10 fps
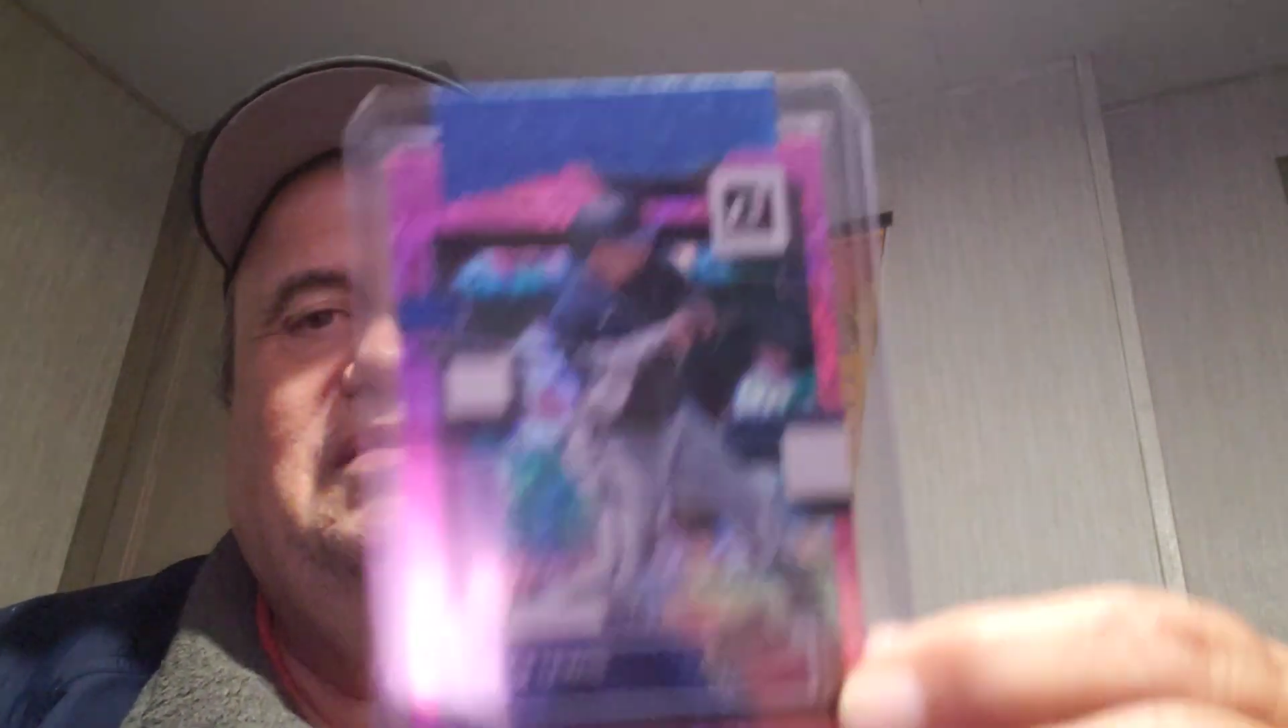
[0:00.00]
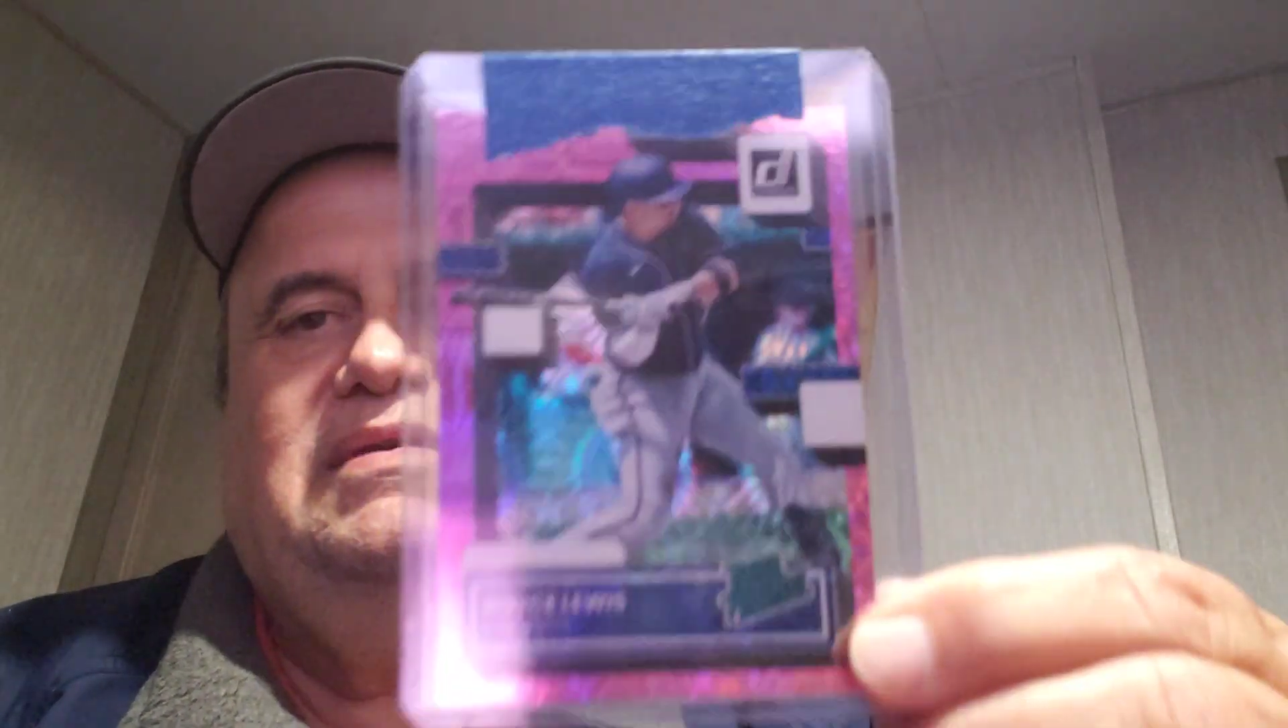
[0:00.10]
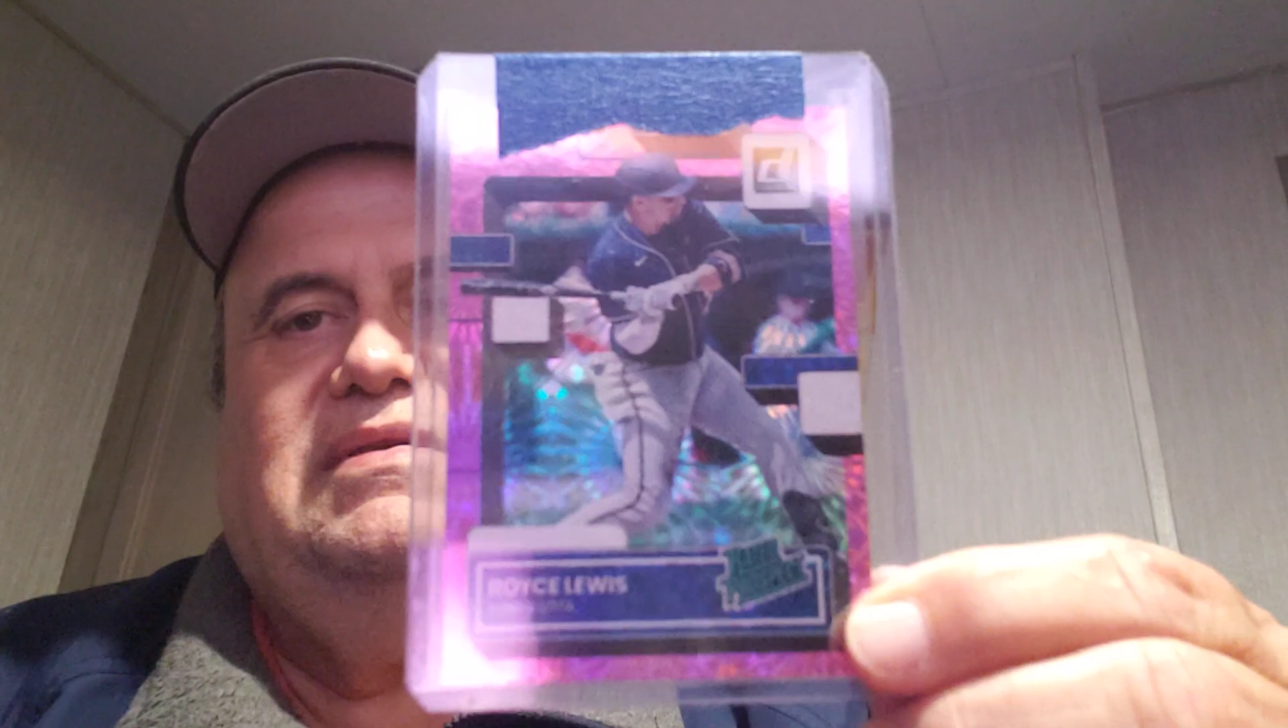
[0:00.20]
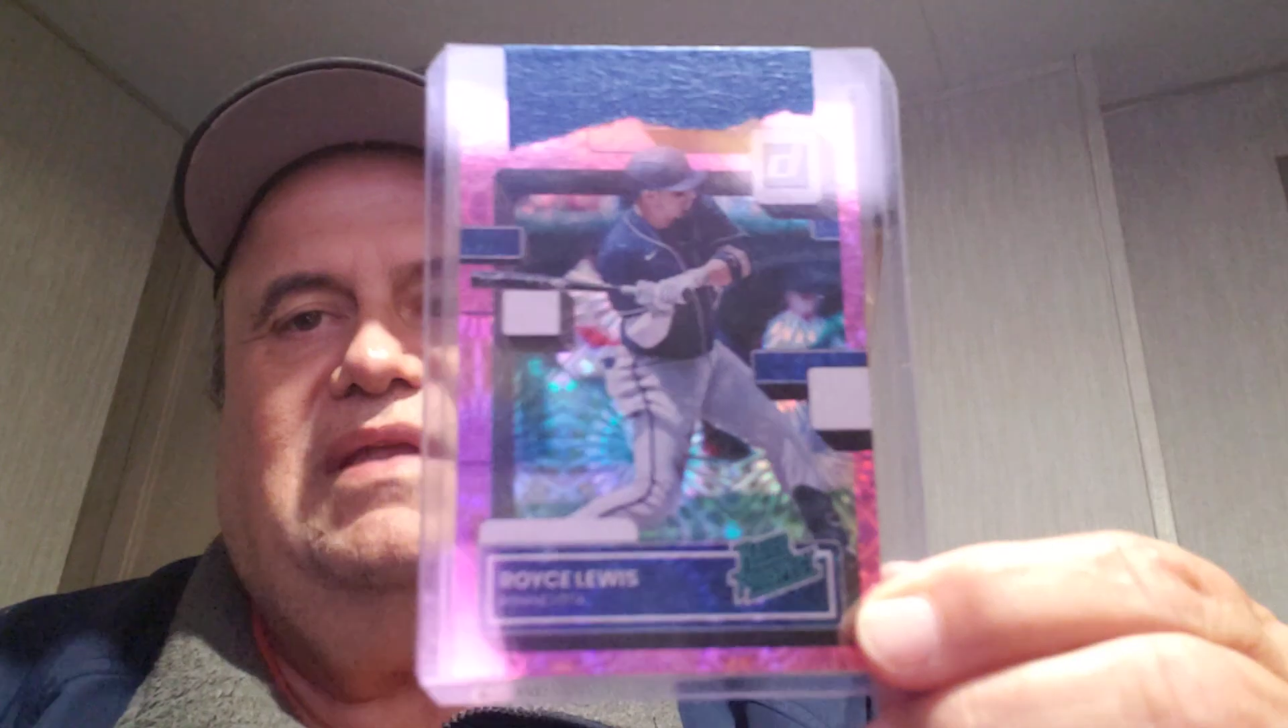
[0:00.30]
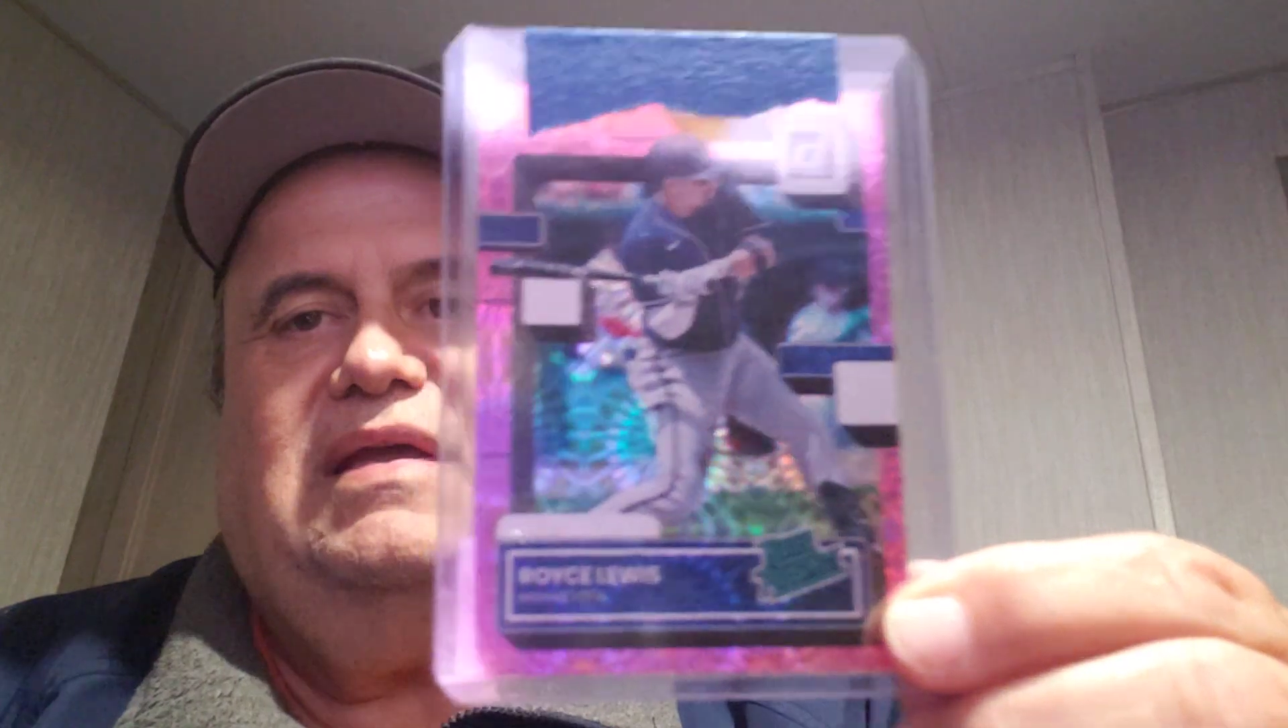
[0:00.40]

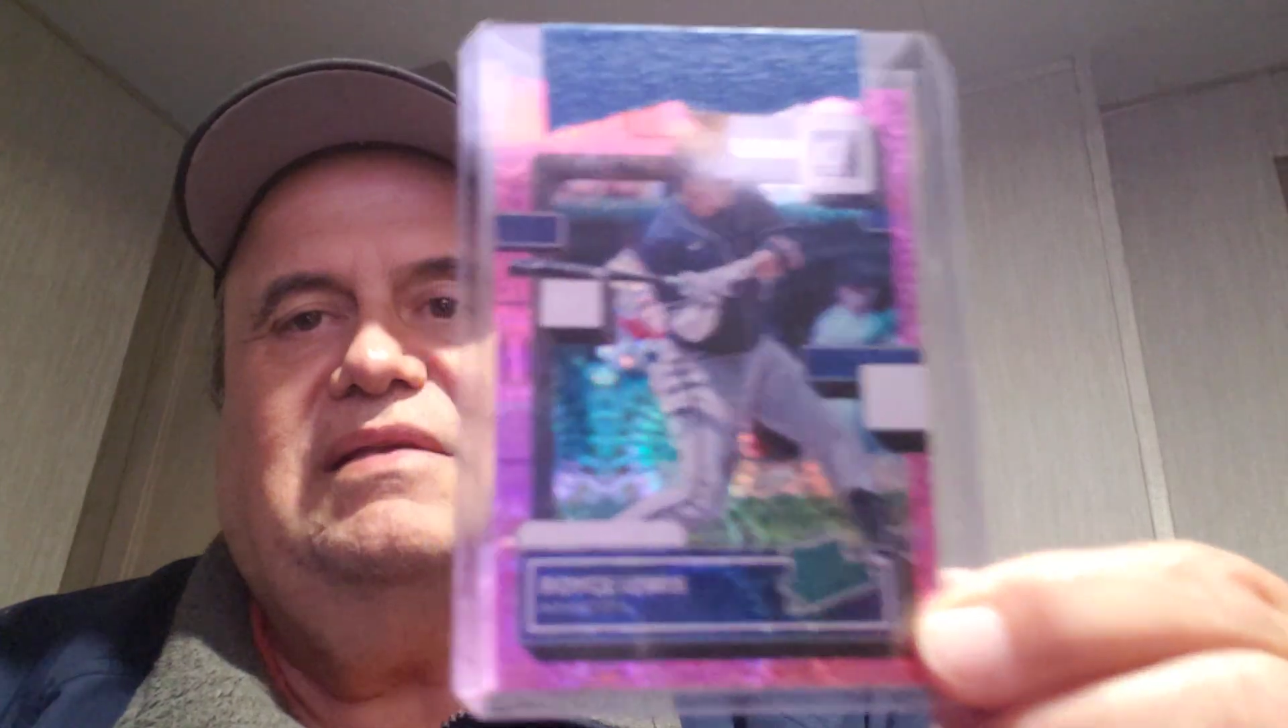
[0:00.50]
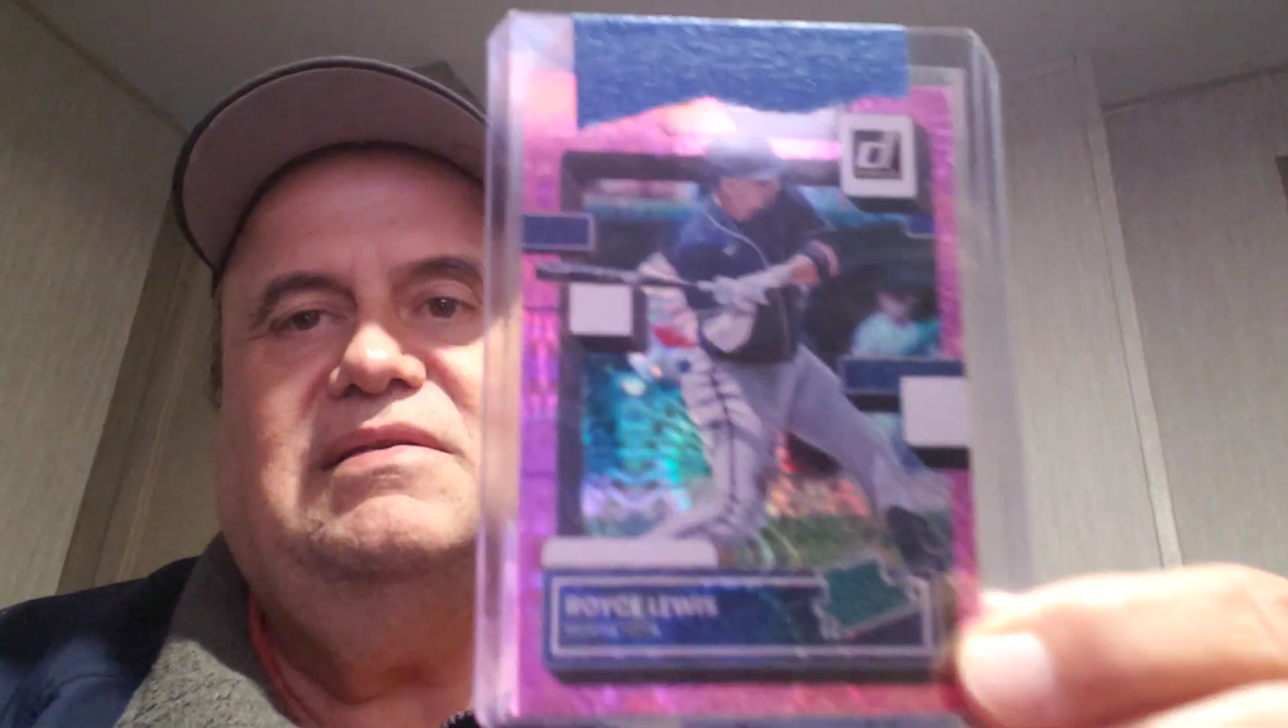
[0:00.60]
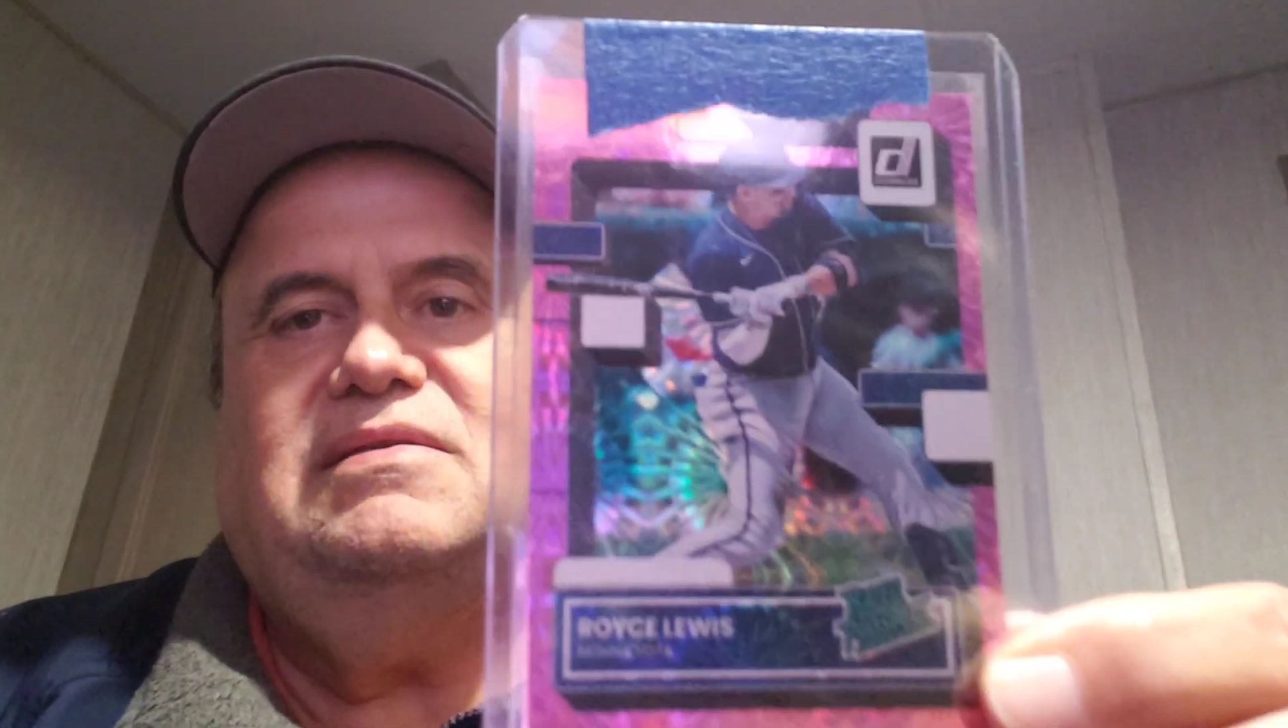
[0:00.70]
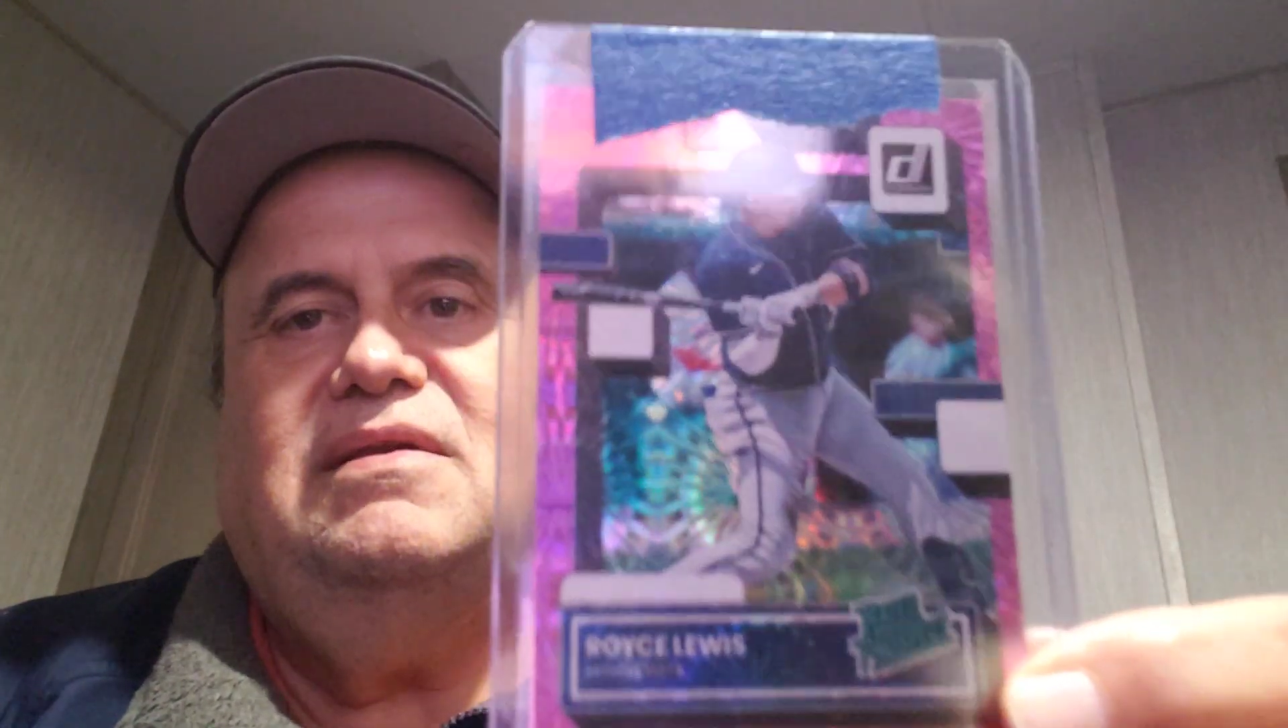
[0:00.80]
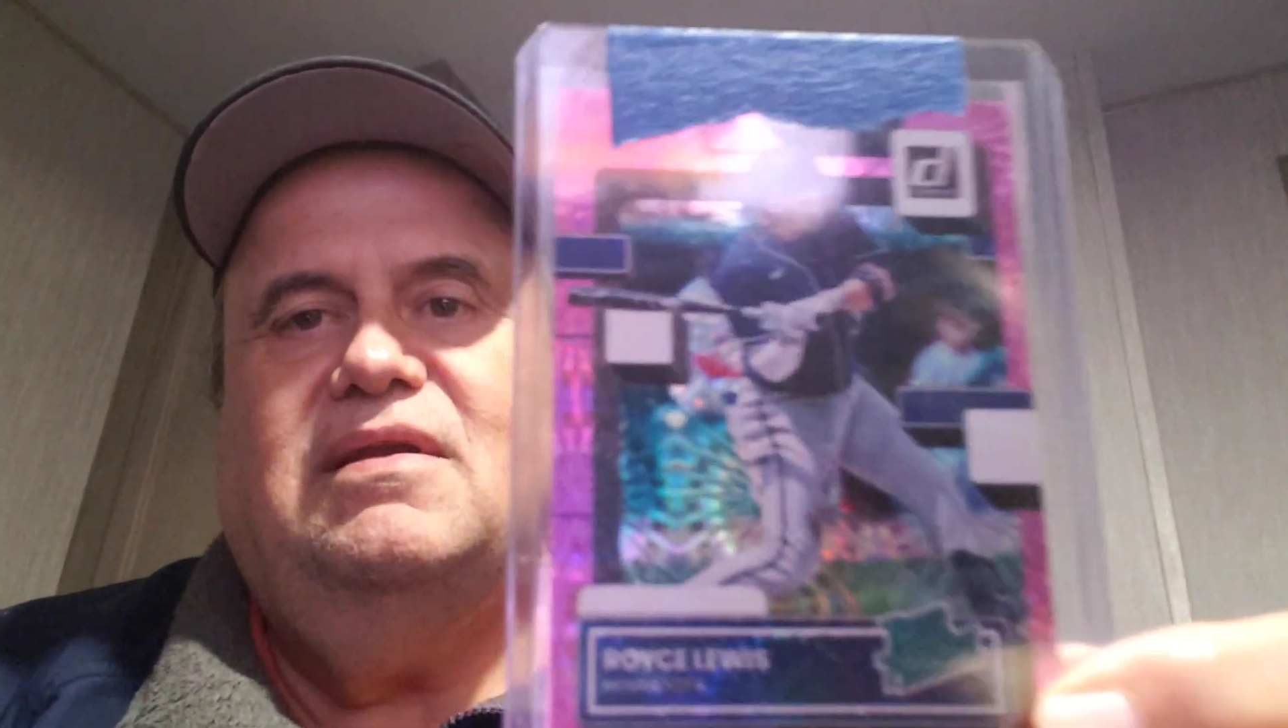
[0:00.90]
this
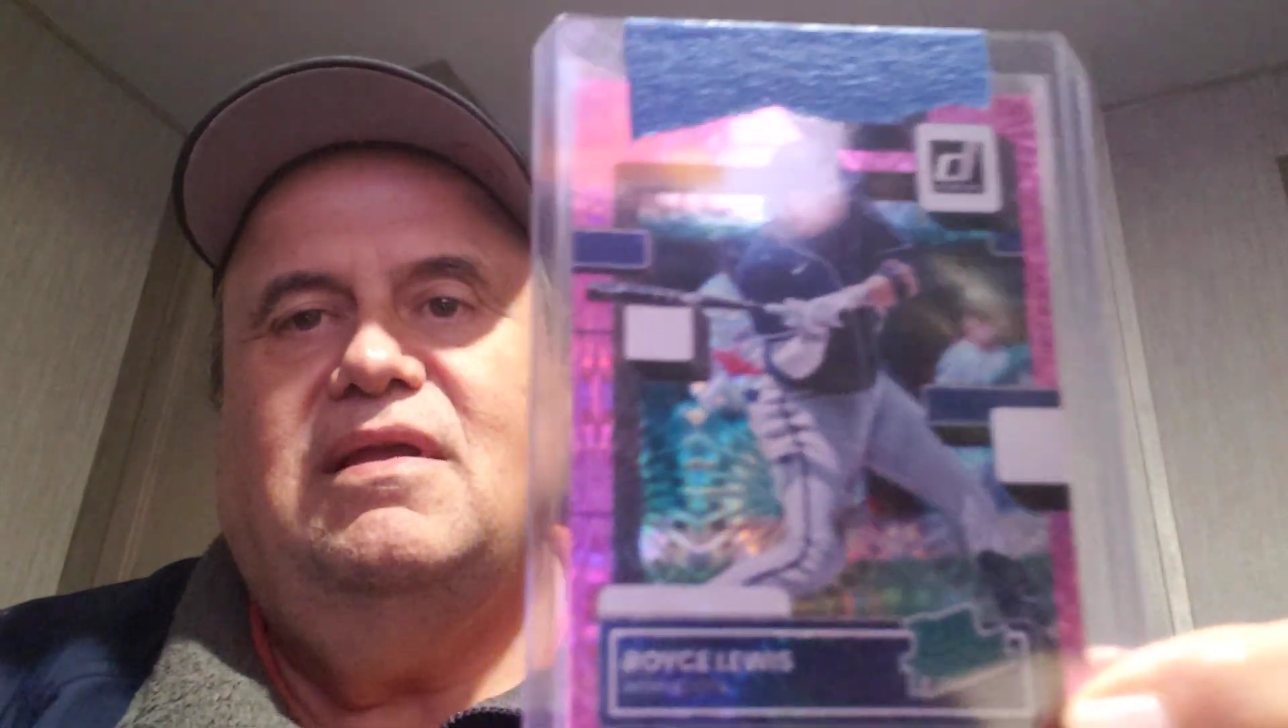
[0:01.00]
nice